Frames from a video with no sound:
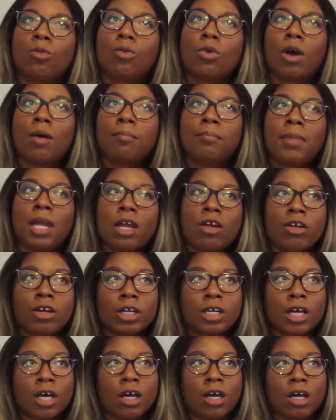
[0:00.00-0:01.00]

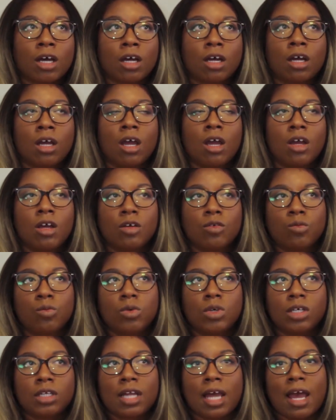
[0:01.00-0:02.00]
America
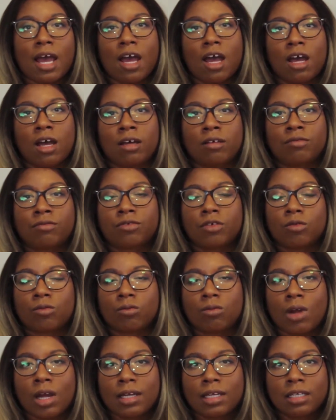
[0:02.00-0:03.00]
would have
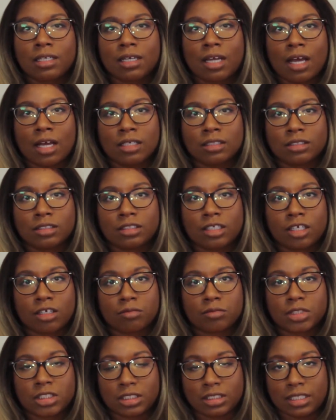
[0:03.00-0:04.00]
recognized
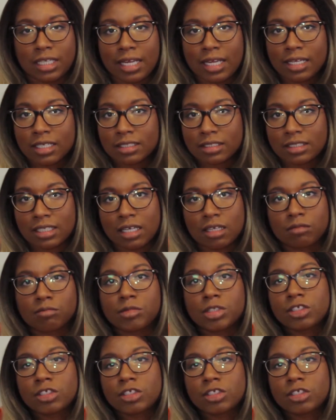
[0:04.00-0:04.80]
their mistakes and